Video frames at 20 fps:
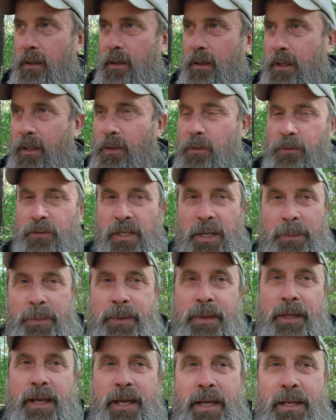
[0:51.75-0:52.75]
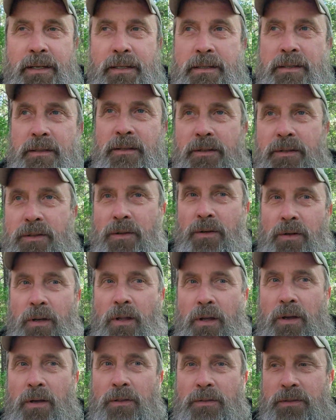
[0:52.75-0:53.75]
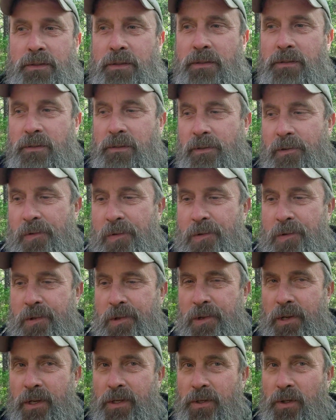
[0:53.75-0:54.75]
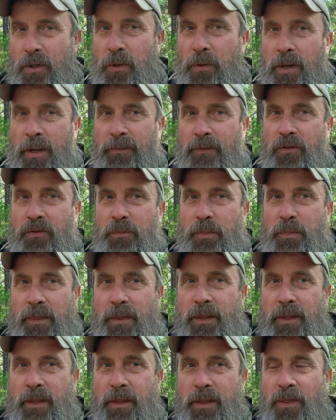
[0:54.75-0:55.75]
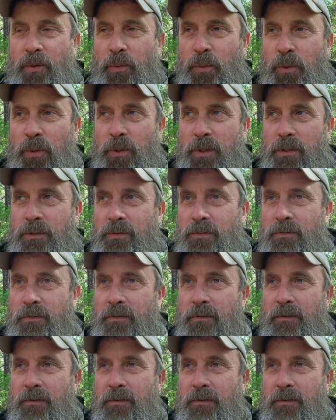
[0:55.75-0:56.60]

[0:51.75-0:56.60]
And on top of that, you're lost and you're going to have to spend the night in the woods.